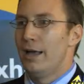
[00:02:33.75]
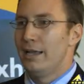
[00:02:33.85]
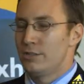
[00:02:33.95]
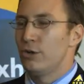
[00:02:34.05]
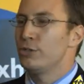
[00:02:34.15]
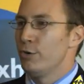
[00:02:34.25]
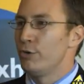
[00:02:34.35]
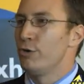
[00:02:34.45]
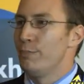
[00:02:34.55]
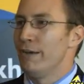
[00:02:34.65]
it's also a
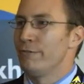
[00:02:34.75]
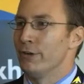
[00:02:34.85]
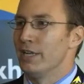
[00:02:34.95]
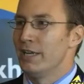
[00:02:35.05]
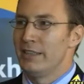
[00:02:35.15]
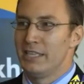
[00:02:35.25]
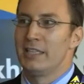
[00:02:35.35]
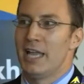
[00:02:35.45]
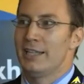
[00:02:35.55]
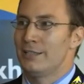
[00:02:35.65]
group effort. And I think
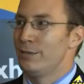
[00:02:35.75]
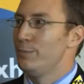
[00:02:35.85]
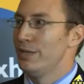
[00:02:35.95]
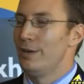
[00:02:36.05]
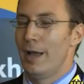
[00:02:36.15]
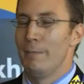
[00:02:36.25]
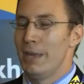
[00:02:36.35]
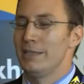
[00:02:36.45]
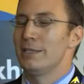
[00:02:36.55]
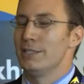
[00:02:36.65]
that's been
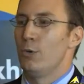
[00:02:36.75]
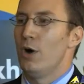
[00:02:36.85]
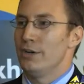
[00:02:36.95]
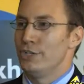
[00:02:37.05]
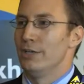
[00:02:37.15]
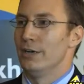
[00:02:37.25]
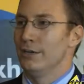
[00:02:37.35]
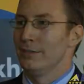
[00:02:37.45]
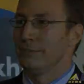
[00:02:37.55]
amazing to watch here.